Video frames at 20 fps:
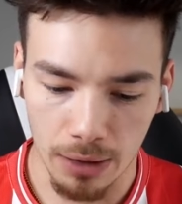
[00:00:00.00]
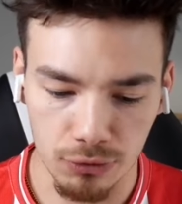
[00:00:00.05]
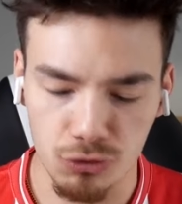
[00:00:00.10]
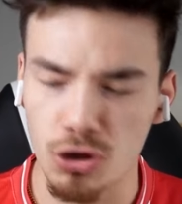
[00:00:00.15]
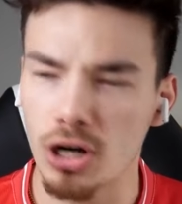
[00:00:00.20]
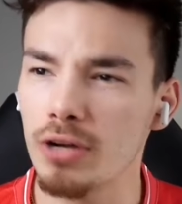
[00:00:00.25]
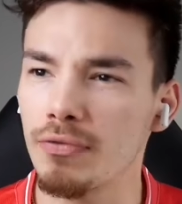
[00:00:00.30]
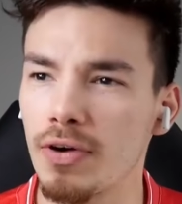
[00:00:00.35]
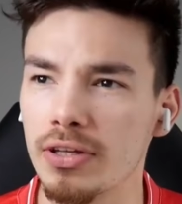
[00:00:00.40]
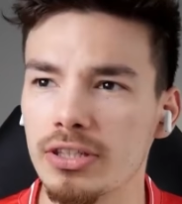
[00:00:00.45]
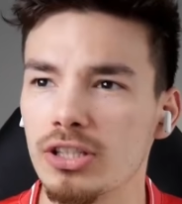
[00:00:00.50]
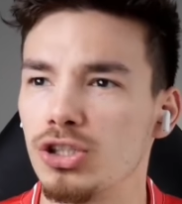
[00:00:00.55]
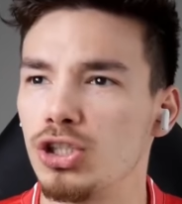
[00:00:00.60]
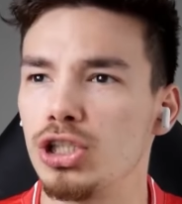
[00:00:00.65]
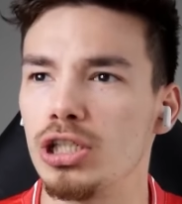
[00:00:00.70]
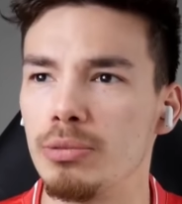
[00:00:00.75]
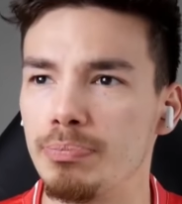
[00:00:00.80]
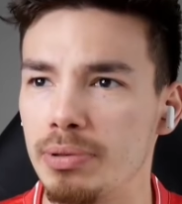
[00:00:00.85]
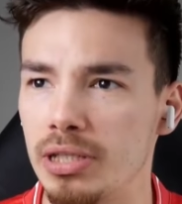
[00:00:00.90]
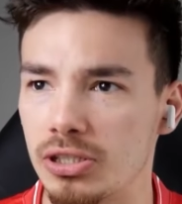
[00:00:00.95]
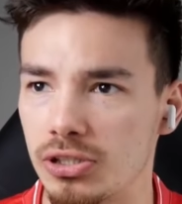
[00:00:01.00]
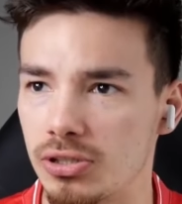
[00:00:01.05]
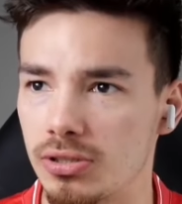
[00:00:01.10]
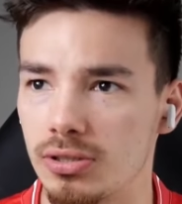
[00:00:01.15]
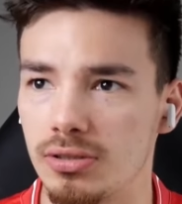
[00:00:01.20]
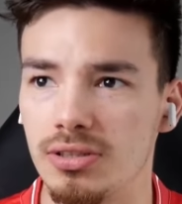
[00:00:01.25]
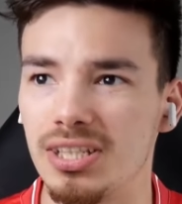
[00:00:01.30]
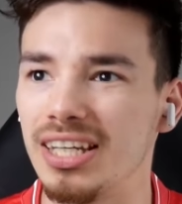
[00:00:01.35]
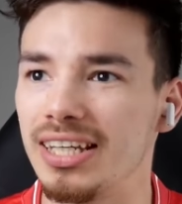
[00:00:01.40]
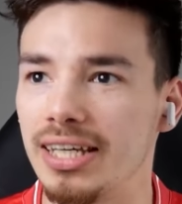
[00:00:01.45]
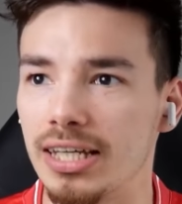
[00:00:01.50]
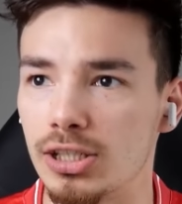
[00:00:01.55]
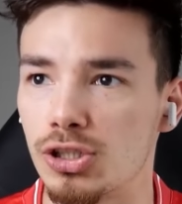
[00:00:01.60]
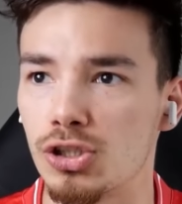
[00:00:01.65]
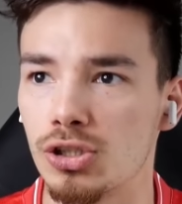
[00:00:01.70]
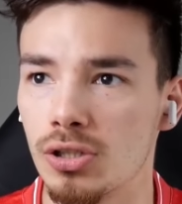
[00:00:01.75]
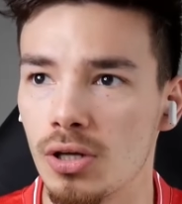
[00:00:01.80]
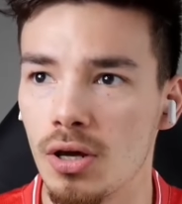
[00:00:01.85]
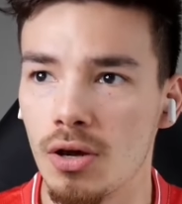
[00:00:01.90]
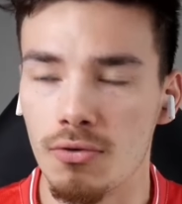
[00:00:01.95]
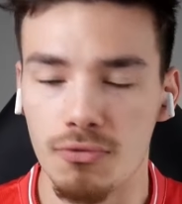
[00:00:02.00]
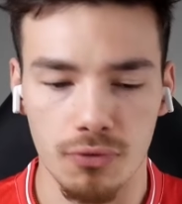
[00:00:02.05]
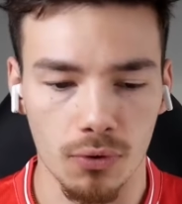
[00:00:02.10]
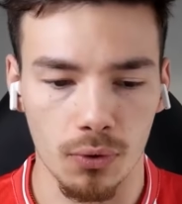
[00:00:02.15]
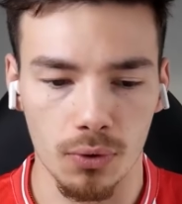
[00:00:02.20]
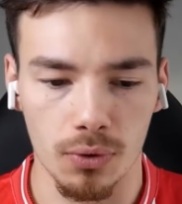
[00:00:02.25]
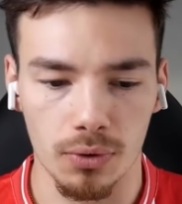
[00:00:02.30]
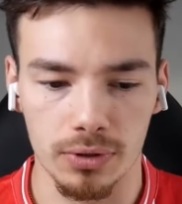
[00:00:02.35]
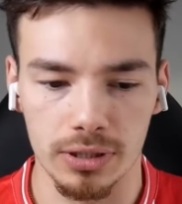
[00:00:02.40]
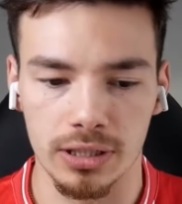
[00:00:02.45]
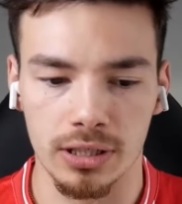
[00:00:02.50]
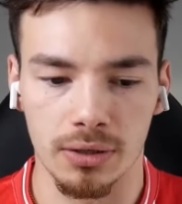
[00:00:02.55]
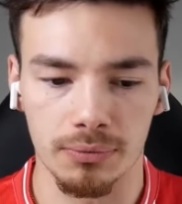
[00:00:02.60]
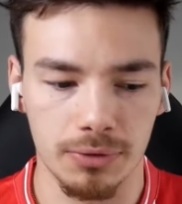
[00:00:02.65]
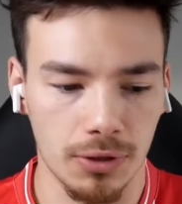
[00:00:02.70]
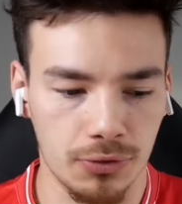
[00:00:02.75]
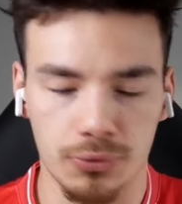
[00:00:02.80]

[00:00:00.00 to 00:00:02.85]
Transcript: I was trying to find the cheapest tickets for, you know,